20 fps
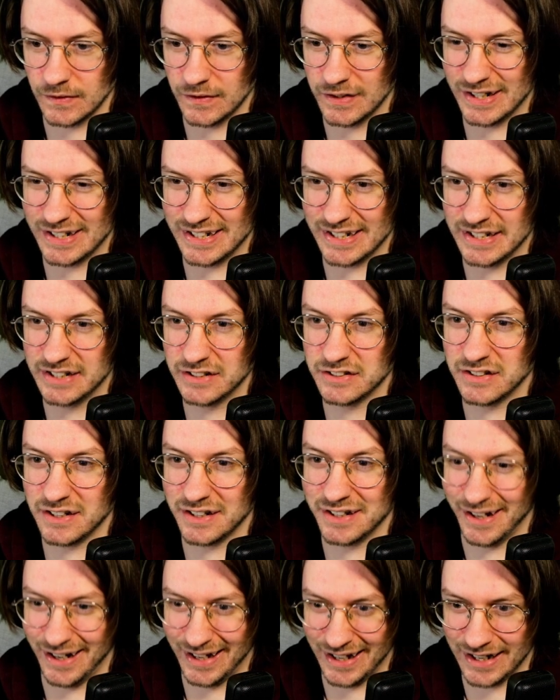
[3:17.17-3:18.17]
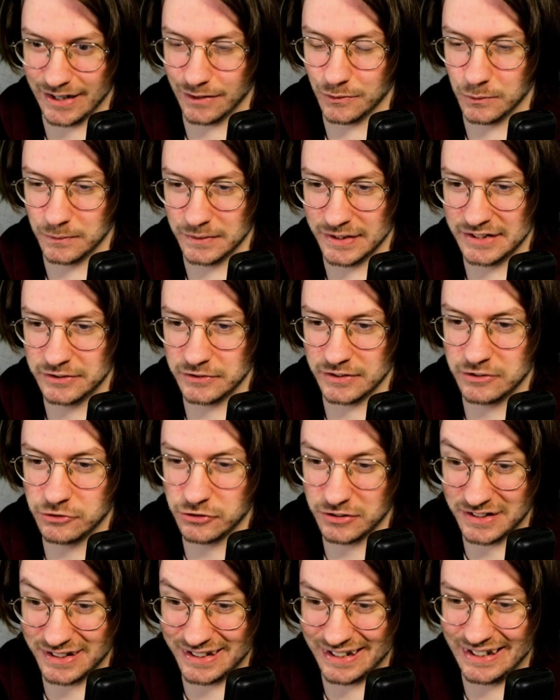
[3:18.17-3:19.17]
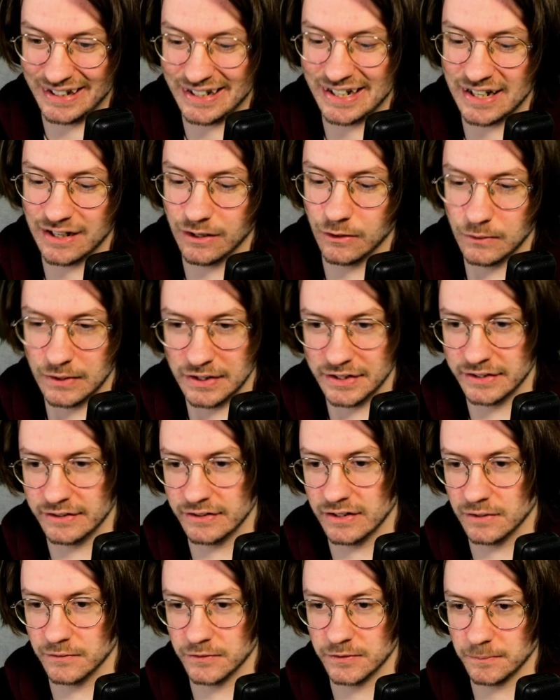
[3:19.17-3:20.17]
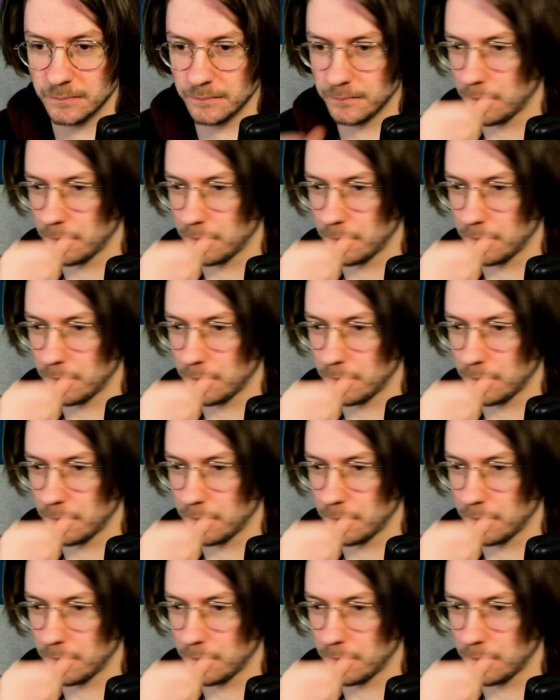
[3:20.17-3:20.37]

Okay, yeah, he could have done it now. He should have done it now and then dived.